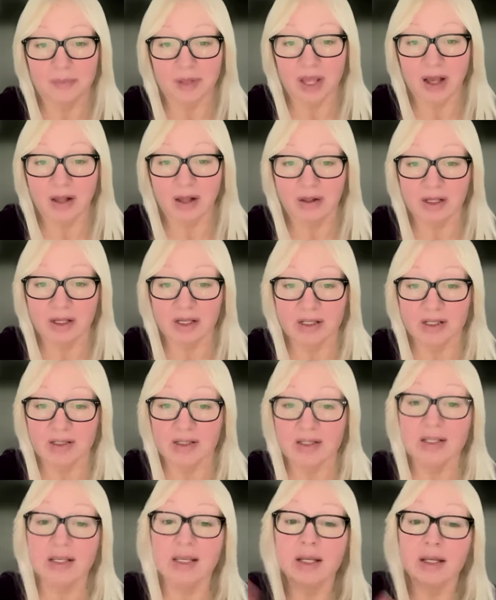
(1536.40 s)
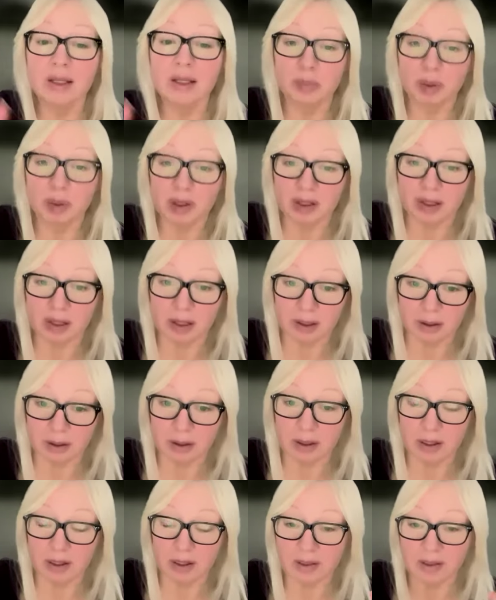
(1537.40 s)
Elliott's guinea pigging
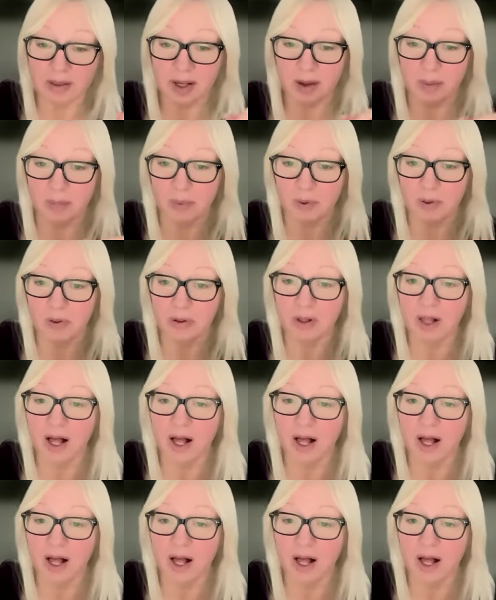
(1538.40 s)
example